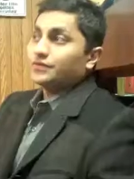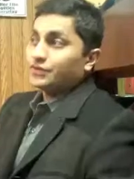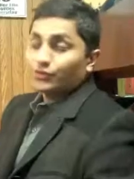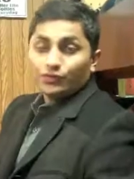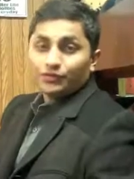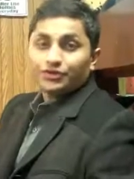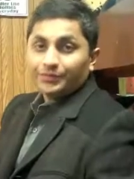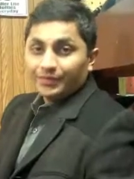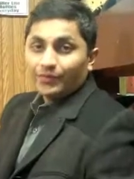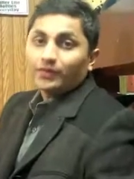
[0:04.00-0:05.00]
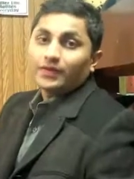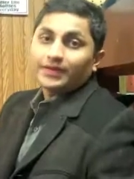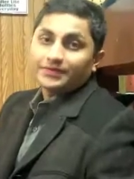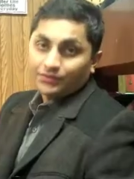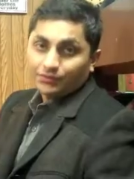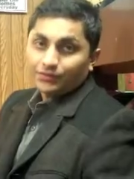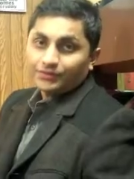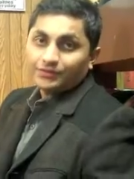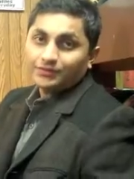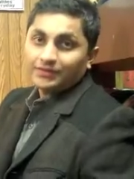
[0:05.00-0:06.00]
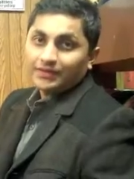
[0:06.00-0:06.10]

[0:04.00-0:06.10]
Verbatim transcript: Schools should be run like schools,